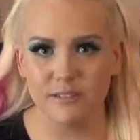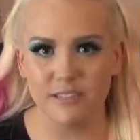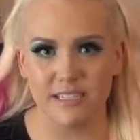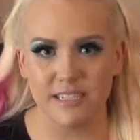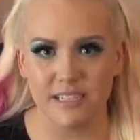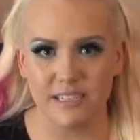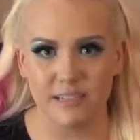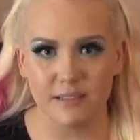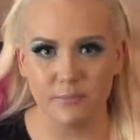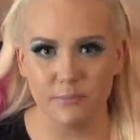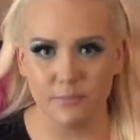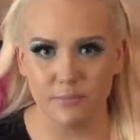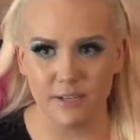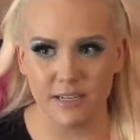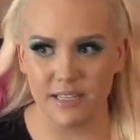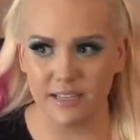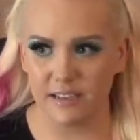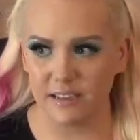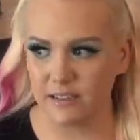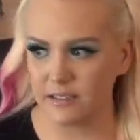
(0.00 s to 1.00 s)
Did
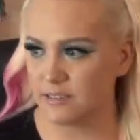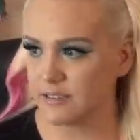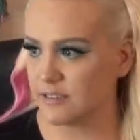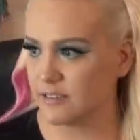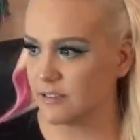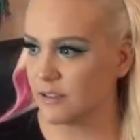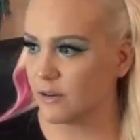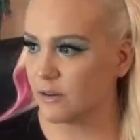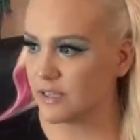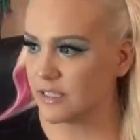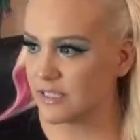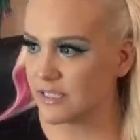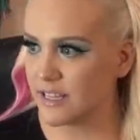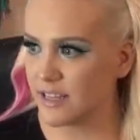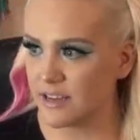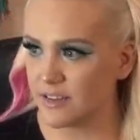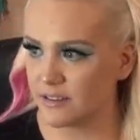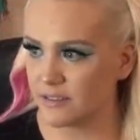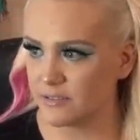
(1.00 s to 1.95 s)
anybody else notice that?